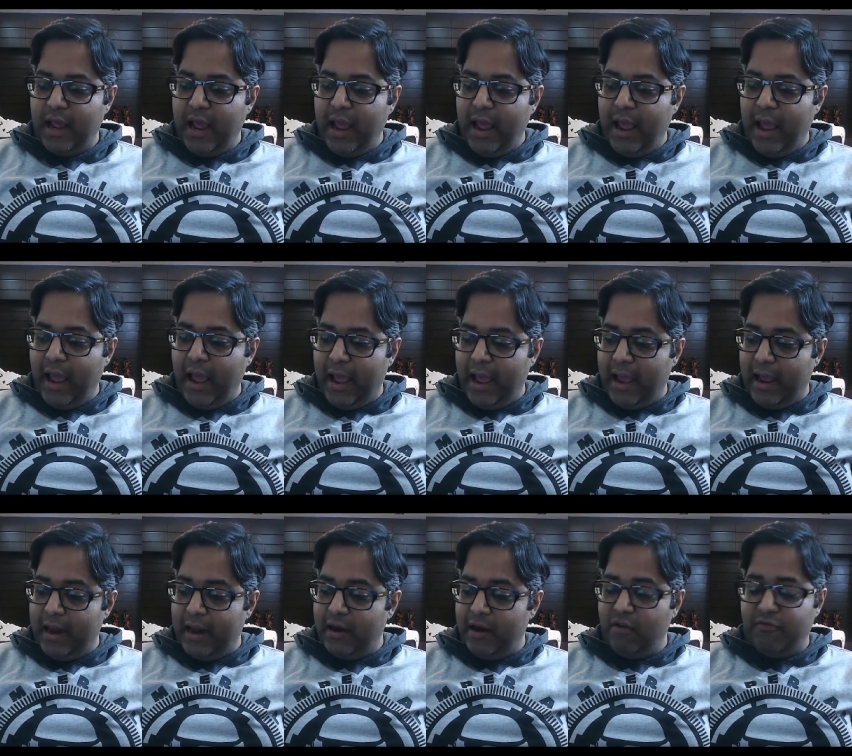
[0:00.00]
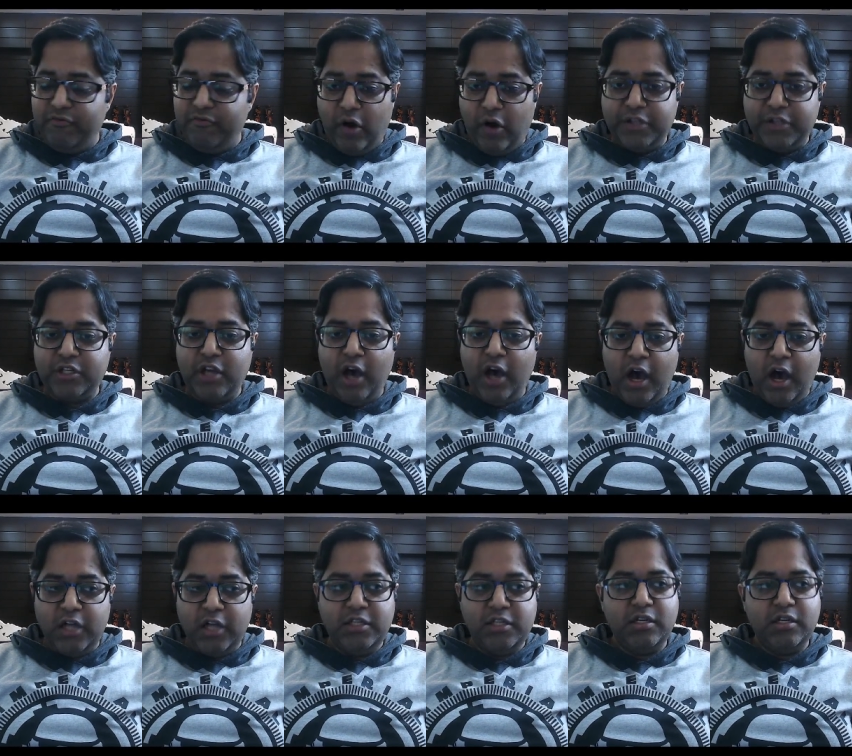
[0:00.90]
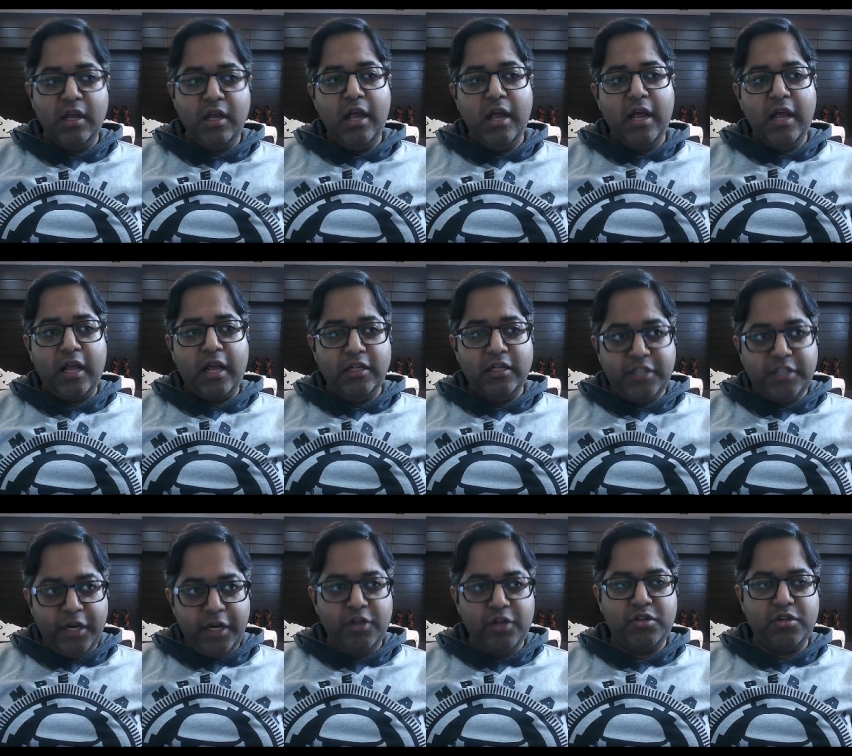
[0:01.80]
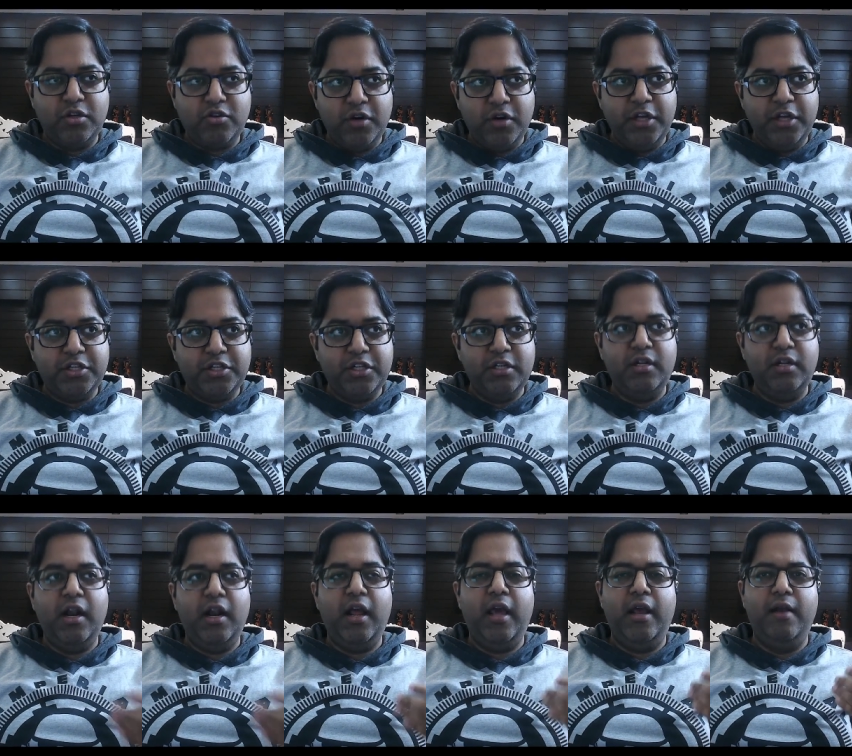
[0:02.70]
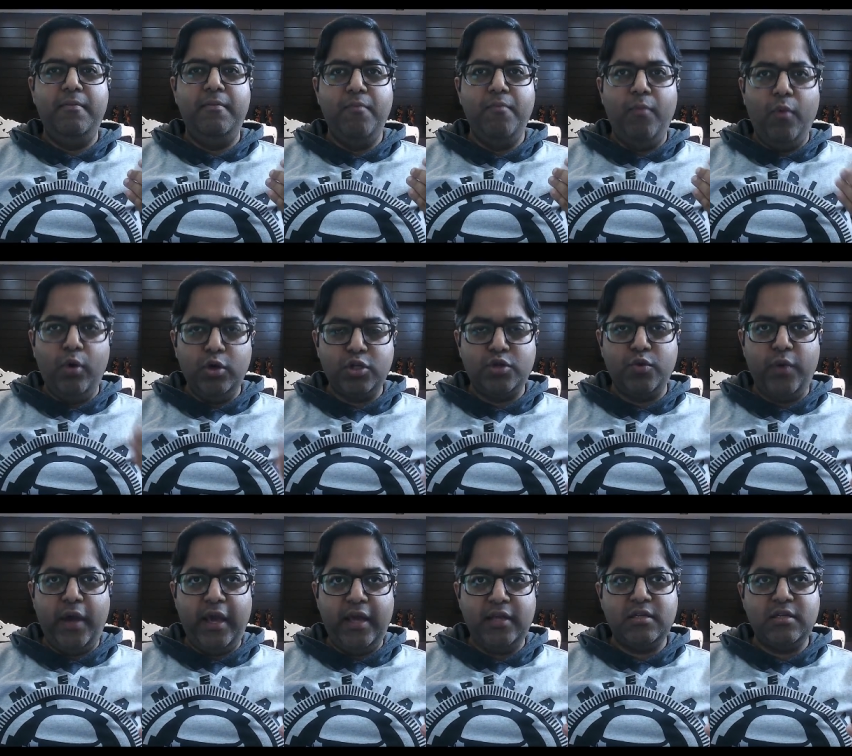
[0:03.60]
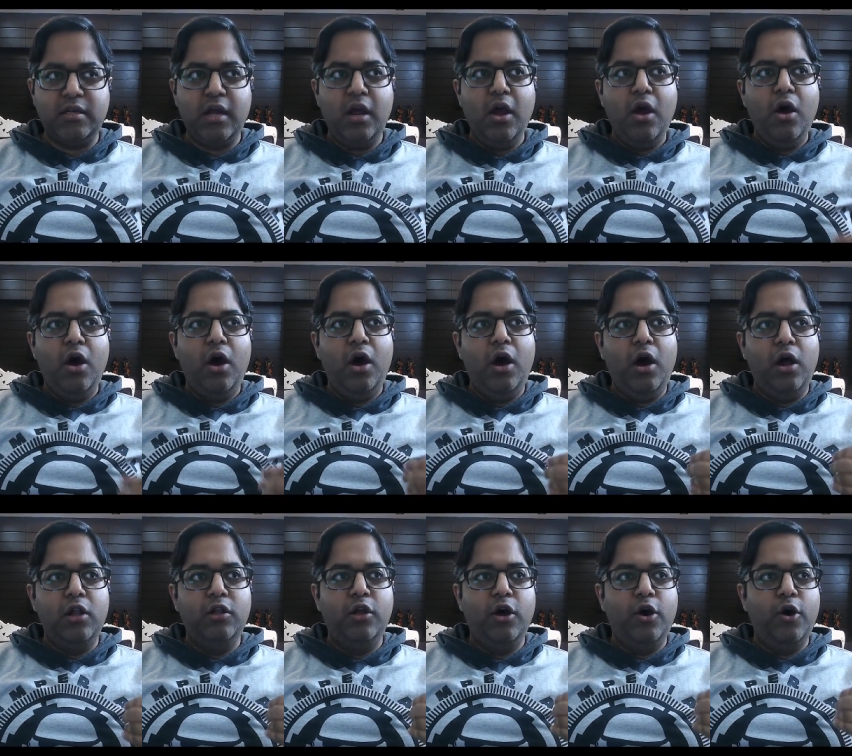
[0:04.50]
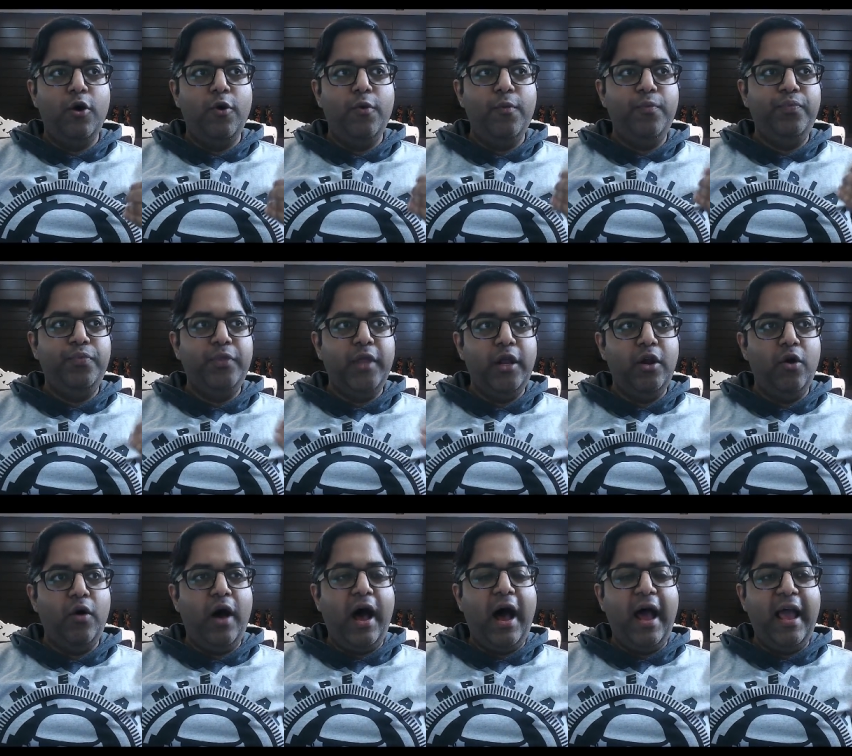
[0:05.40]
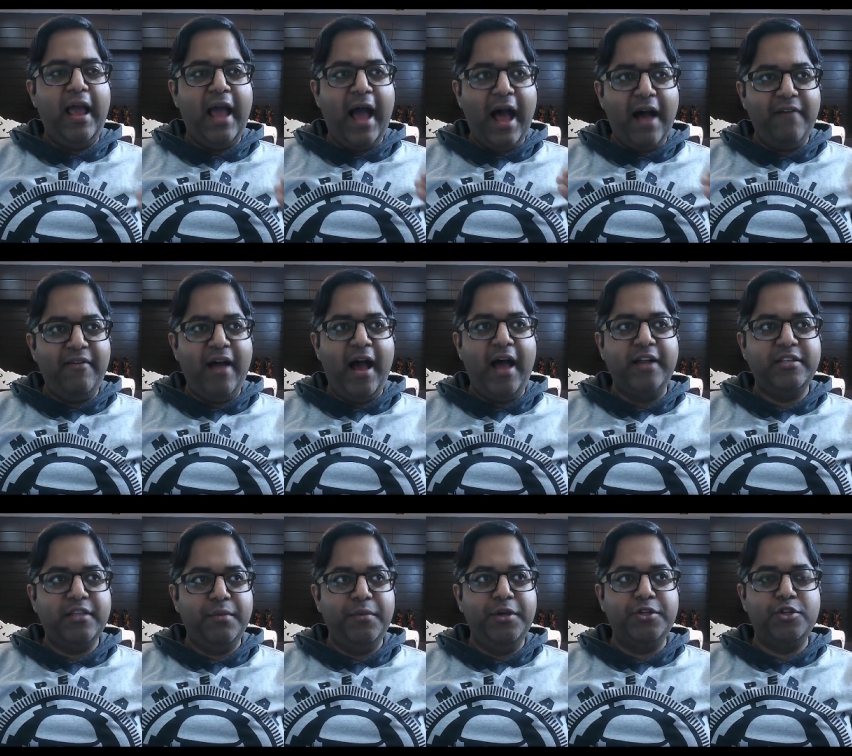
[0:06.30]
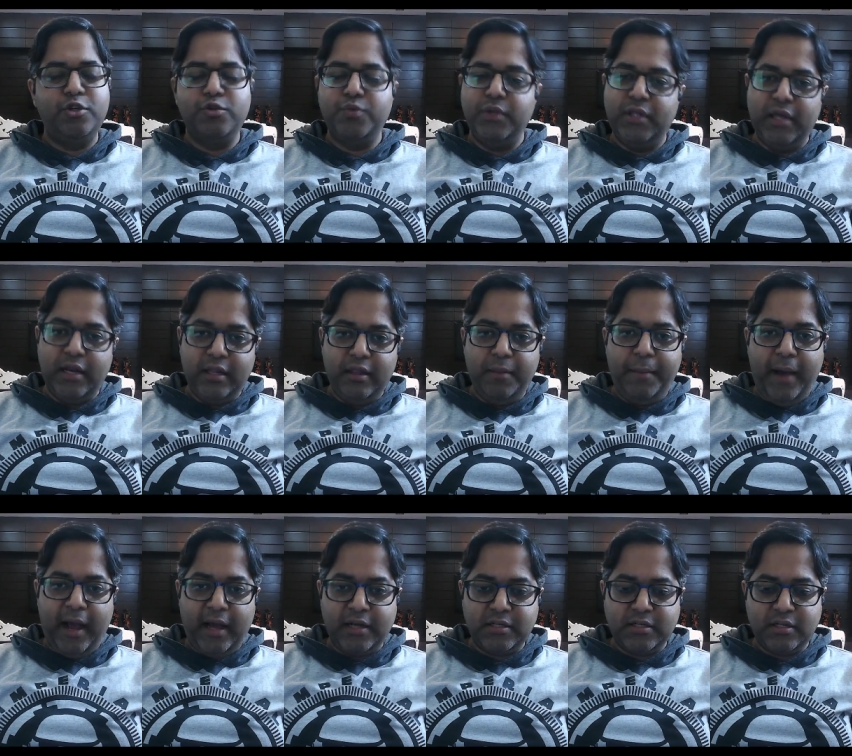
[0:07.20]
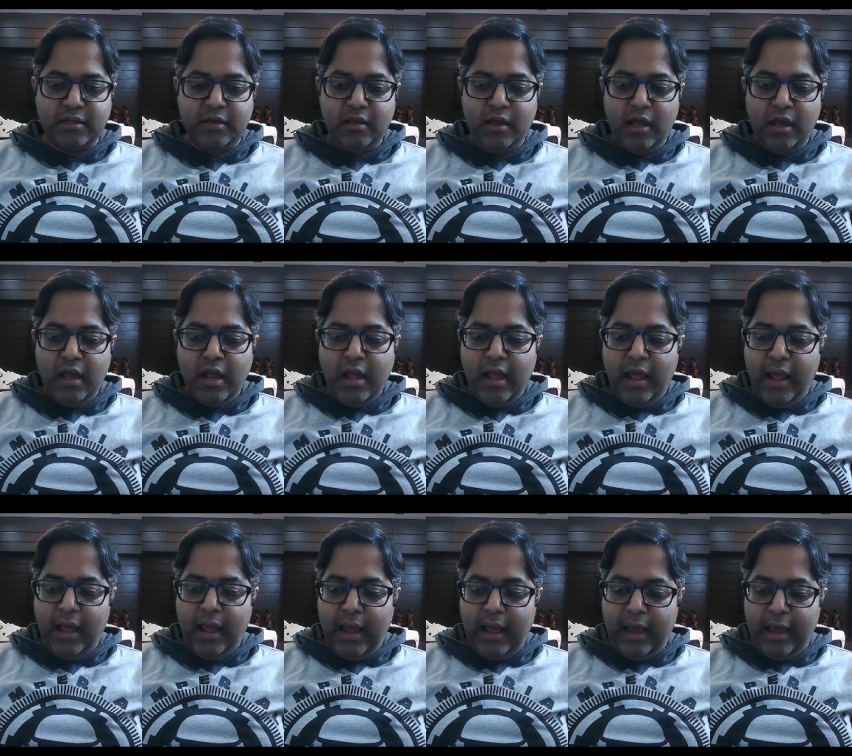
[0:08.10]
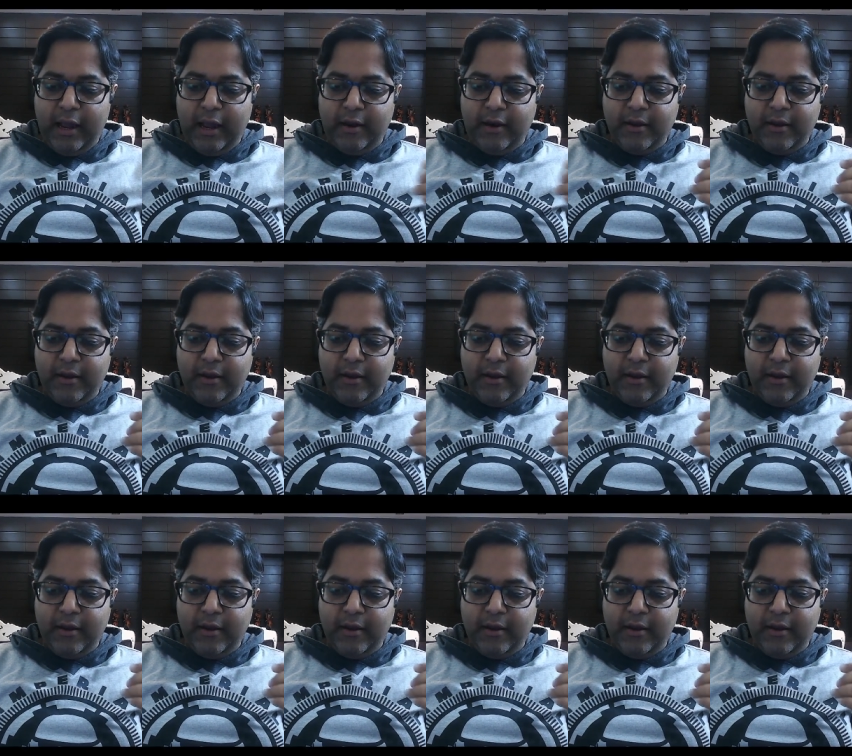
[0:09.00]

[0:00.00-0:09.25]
and False Gods continues the tradition in most ways, although I have had some issues with it in the past. And